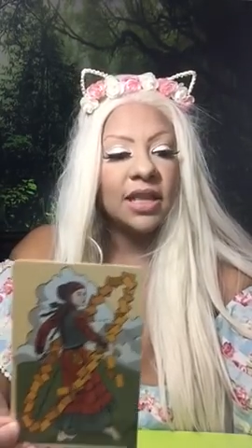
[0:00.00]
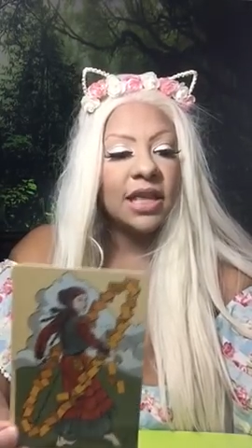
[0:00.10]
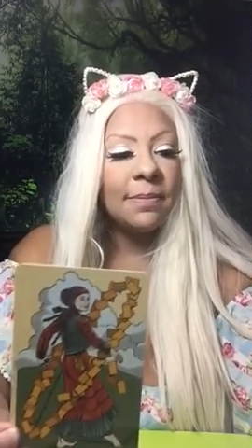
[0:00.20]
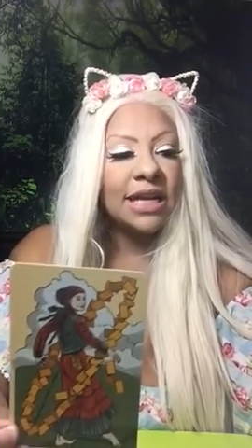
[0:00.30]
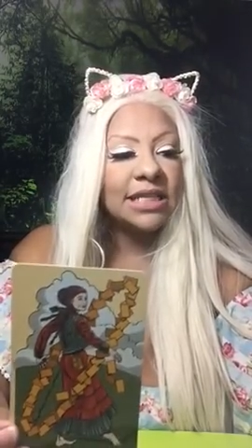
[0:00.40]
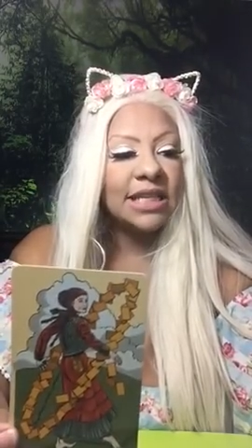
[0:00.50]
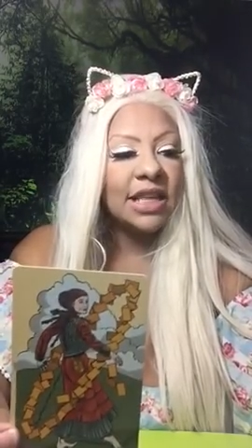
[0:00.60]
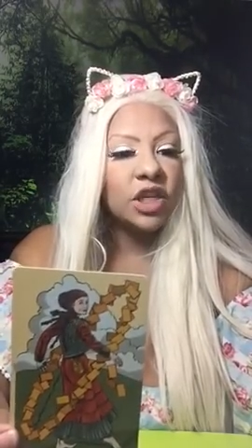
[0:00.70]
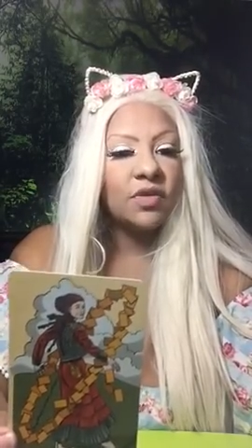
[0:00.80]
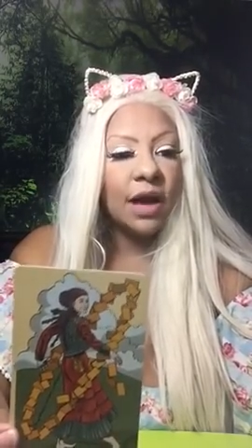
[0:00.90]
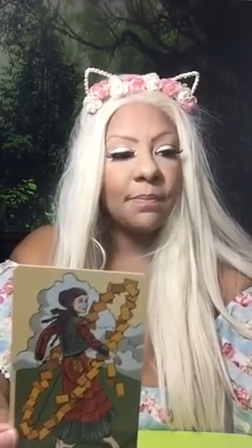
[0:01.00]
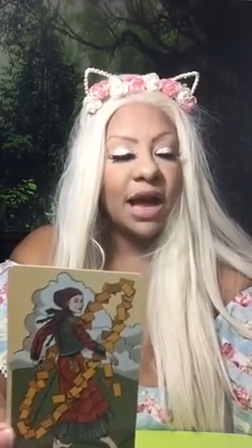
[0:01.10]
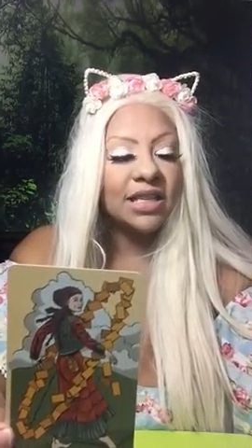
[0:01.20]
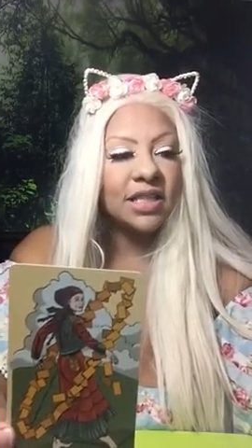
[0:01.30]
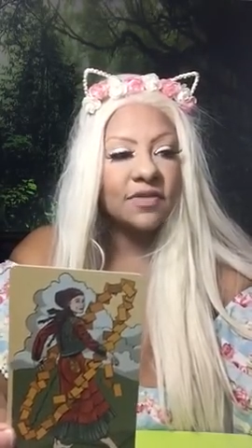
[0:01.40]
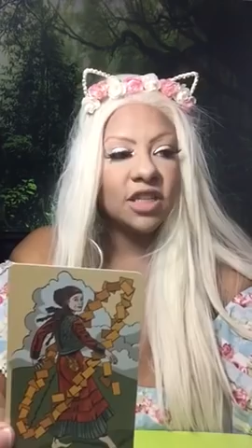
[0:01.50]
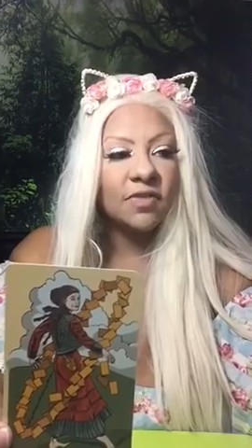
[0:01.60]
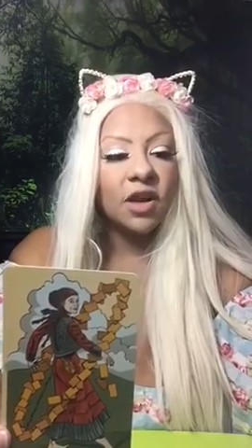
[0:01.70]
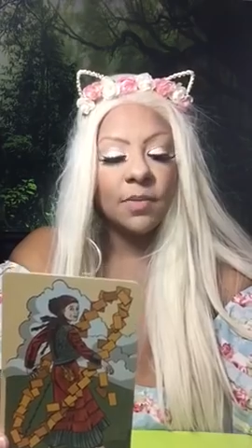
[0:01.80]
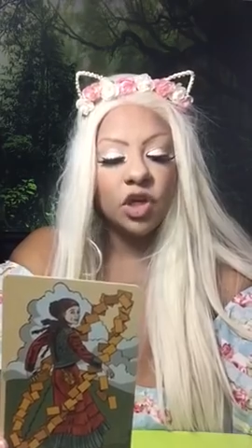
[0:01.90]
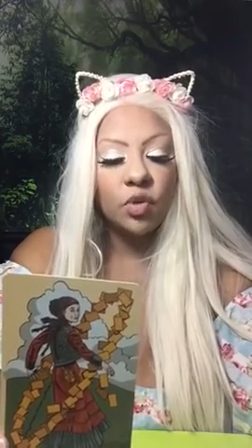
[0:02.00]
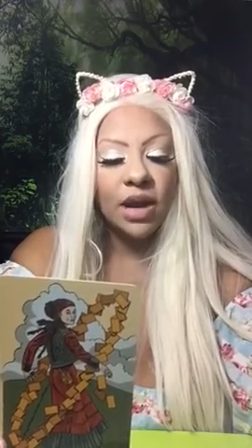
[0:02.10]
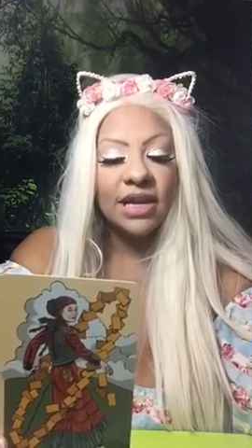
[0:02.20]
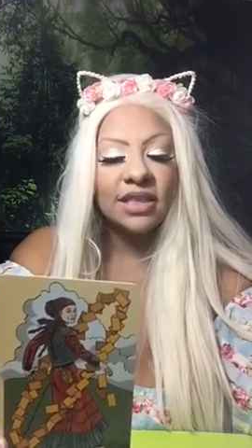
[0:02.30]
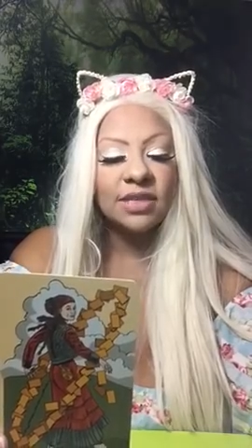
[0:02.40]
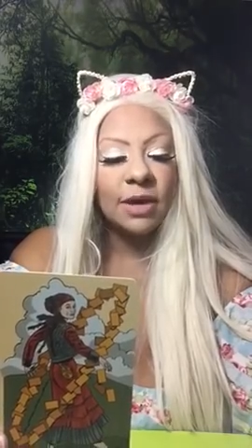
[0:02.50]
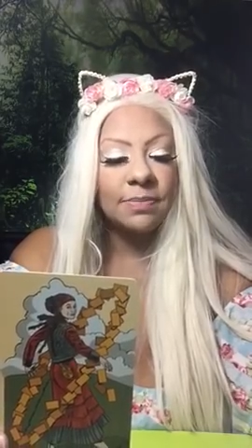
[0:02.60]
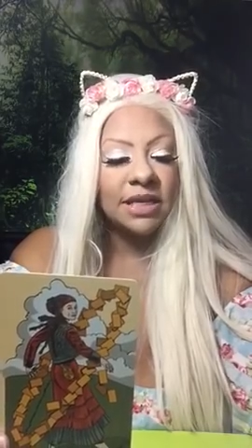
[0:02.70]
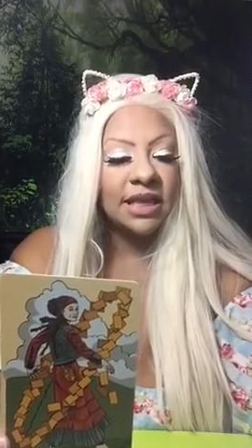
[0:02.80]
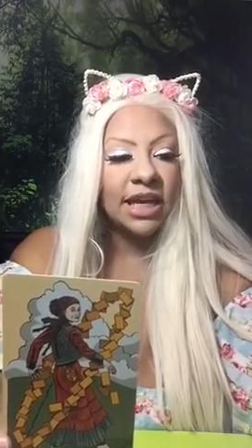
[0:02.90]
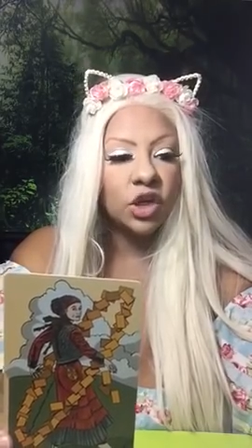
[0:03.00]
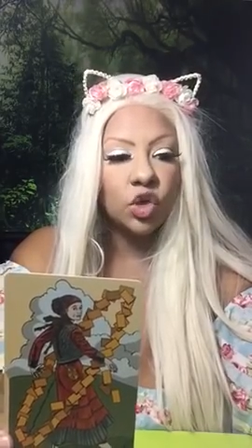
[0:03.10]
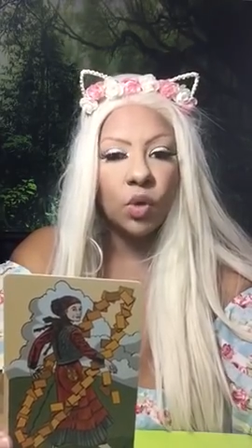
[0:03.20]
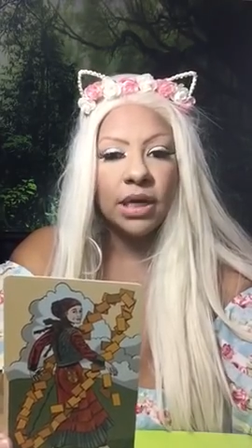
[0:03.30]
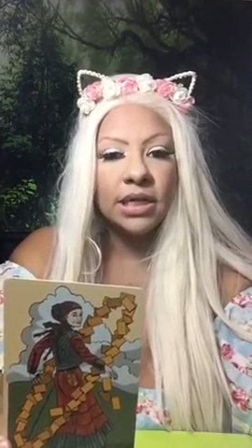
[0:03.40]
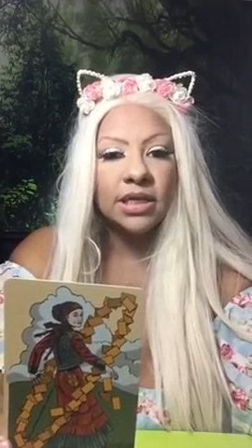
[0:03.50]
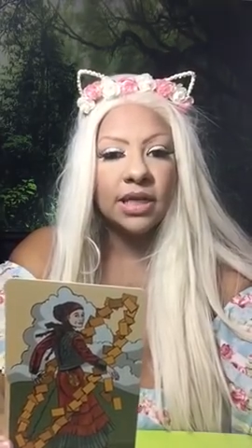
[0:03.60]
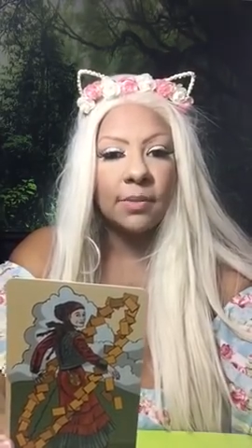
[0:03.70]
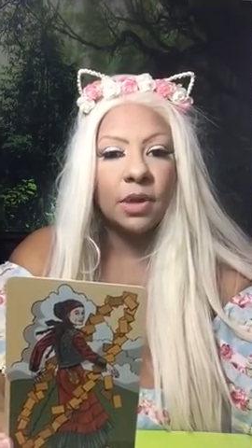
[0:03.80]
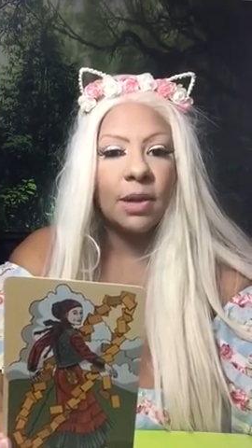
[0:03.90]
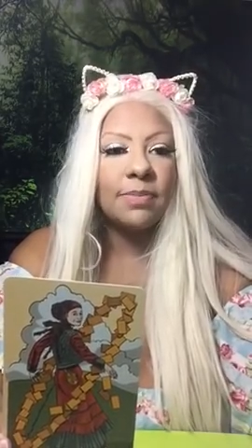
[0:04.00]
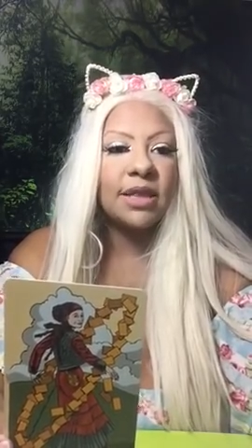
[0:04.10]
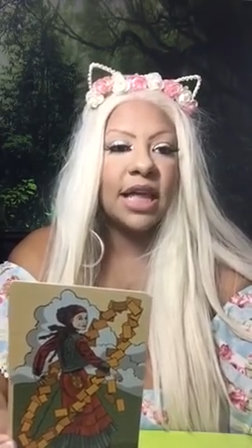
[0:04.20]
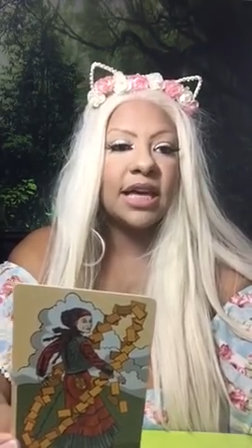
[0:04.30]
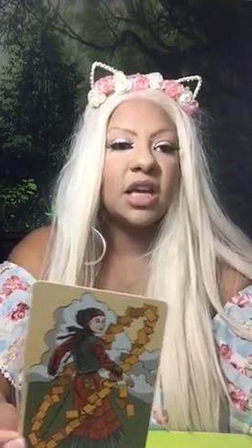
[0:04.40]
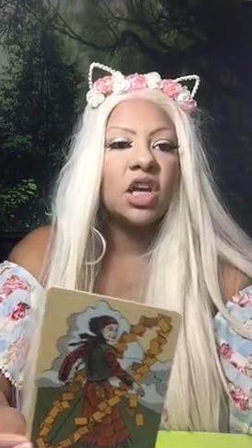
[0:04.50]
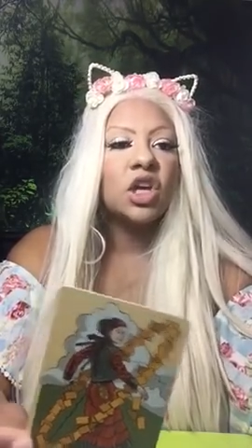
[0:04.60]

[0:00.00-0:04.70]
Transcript: they might see that you got positive stuff coming your way and this might be like annoying to them they might be like